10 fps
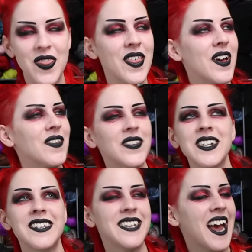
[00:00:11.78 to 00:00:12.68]
the
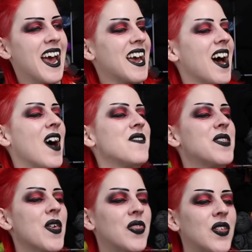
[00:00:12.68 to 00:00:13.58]
first day of
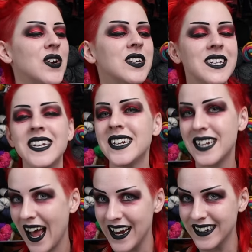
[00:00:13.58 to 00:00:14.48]
the 13
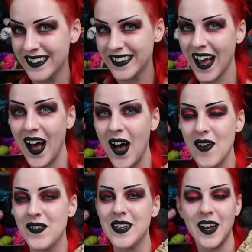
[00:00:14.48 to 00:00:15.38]
nights
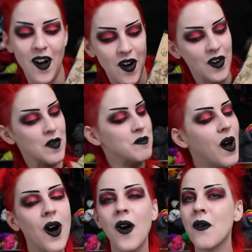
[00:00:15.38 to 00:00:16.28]
of our
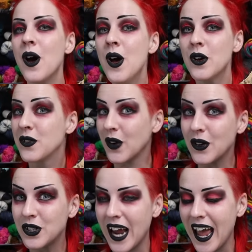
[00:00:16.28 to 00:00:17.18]
Poe,
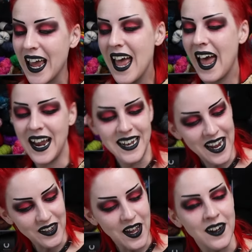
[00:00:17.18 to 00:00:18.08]
Crochet, and Knit
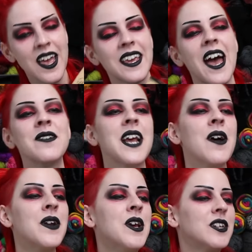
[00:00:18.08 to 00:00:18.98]
Along
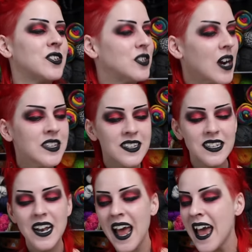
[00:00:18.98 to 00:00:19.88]
countdown starts
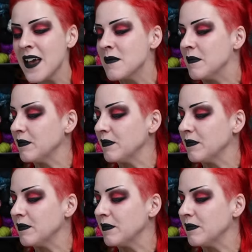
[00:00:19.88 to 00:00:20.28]
today.